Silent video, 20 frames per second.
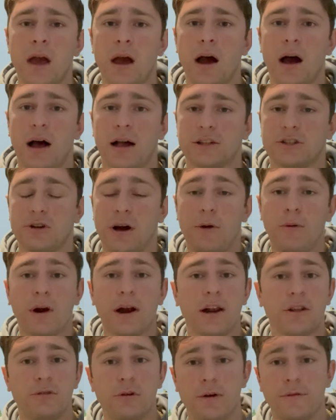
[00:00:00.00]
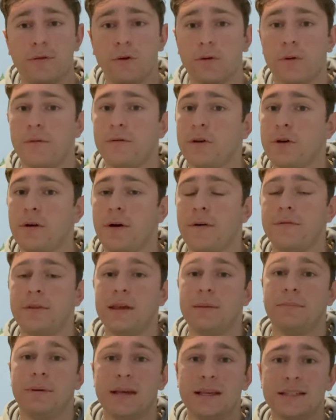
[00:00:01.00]
Uh, so I wanted to do a full review of
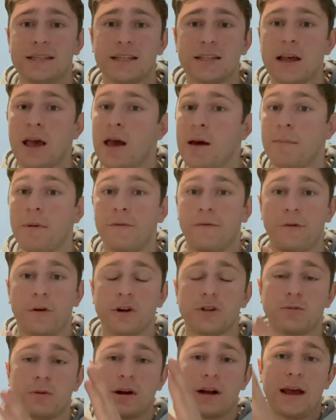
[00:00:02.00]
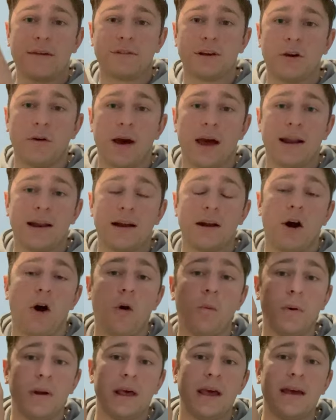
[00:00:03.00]
the pieces, but first we're gonna have to go ahead and
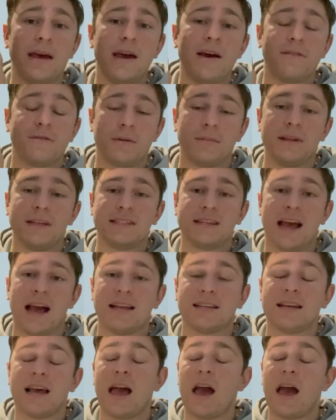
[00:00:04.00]
open it from these guys.